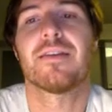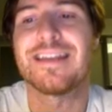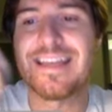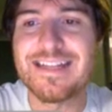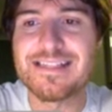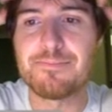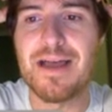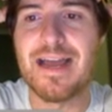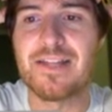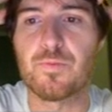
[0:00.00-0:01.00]
And kids'
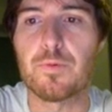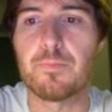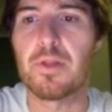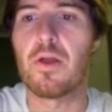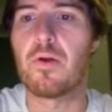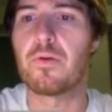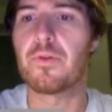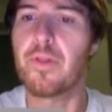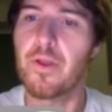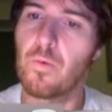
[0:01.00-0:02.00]
minds were blown.
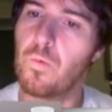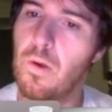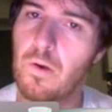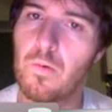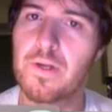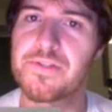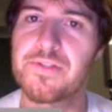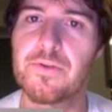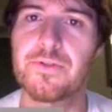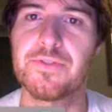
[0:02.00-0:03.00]
They're like, whoa, what is
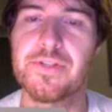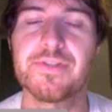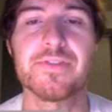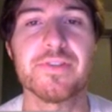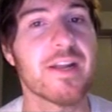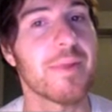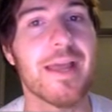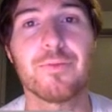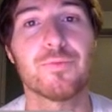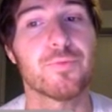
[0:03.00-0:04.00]
social distancing? I'm
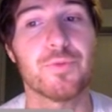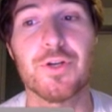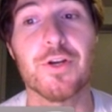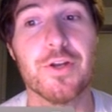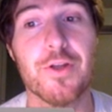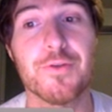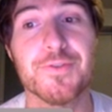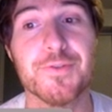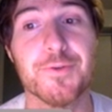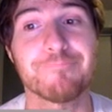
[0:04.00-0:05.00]
like, you're gonna know
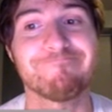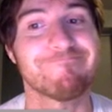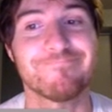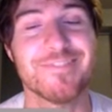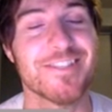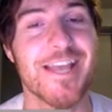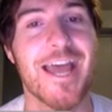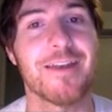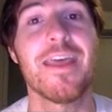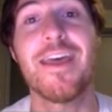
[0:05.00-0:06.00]
soon.
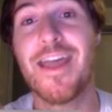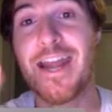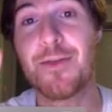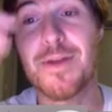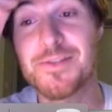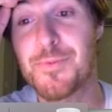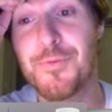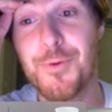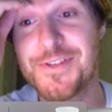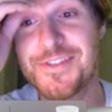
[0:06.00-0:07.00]
Sad. Anyways,
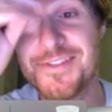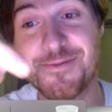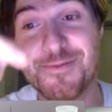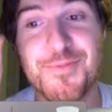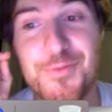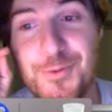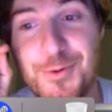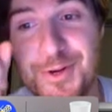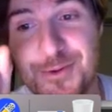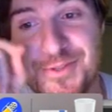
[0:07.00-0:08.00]
before
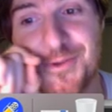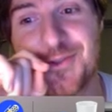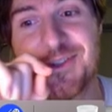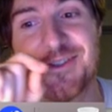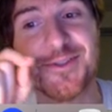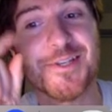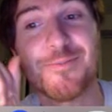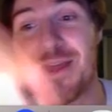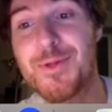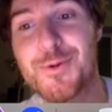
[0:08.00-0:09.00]
you were social distancing,
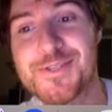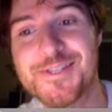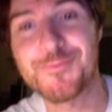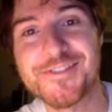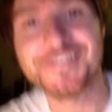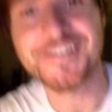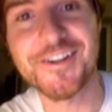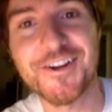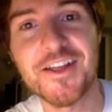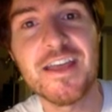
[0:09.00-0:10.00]
maybe you were sitting with Zeke
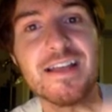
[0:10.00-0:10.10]
here.